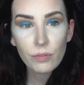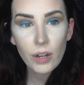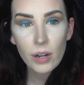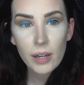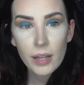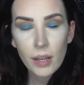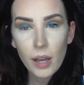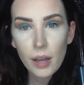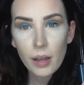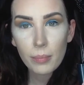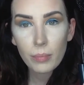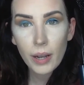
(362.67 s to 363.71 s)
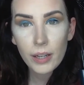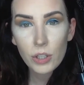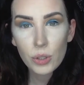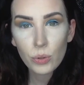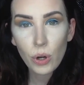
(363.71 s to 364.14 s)
very, I
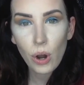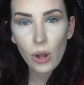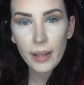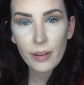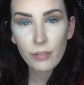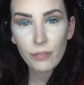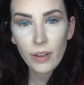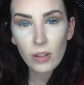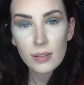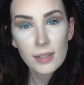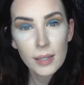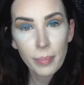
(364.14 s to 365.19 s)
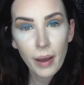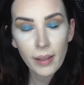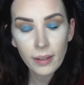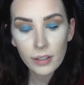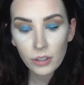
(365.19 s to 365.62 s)
guess you would call a felt tip
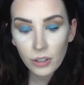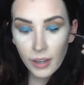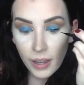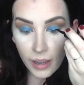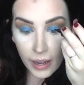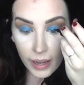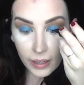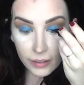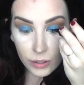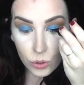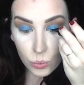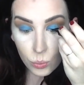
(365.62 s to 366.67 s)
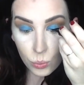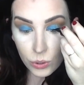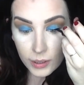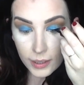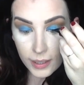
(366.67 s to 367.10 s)
eyeliner. And I think it's
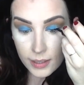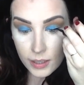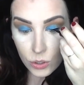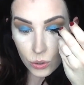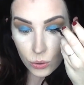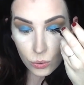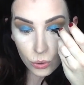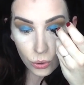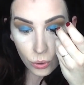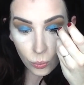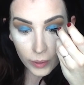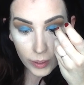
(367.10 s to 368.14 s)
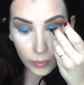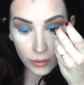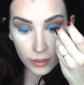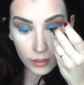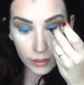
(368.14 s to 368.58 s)
really easy to do your wing
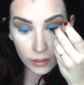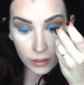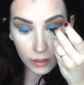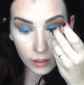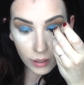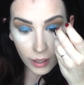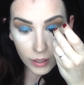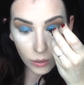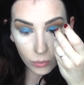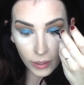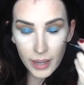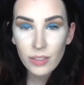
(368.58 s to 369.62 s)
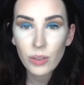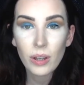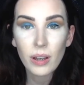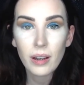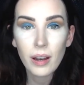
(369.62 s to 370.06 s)
with it. I don't like
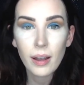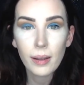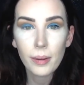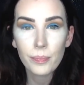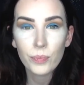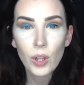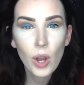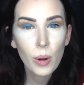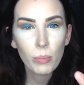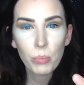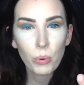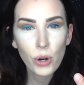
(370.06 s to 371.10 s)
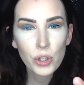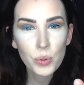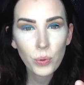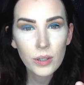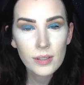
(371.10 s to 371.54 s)
the
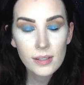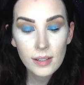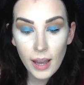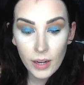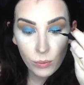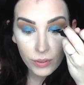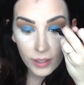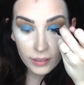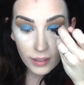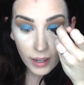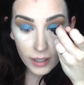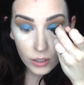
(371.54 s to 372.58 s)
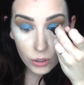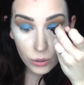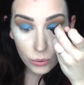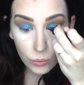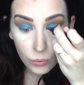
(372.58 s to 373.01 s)
brush ones. I don't think that I can do